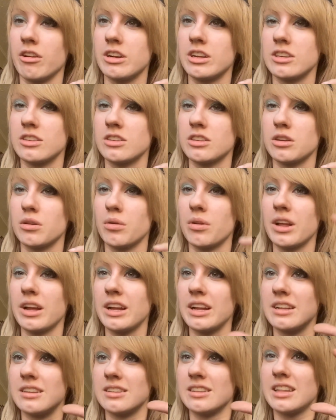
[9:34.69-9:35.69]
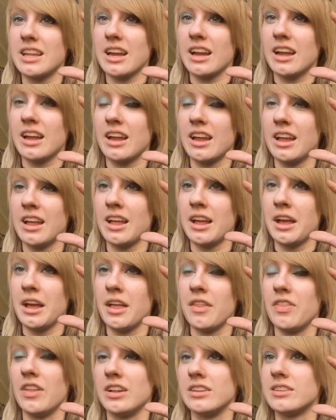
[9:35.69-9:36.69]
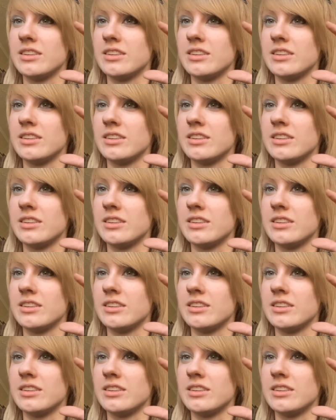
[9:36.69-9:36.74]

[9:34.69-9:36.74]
It doesn't go like it's thick, then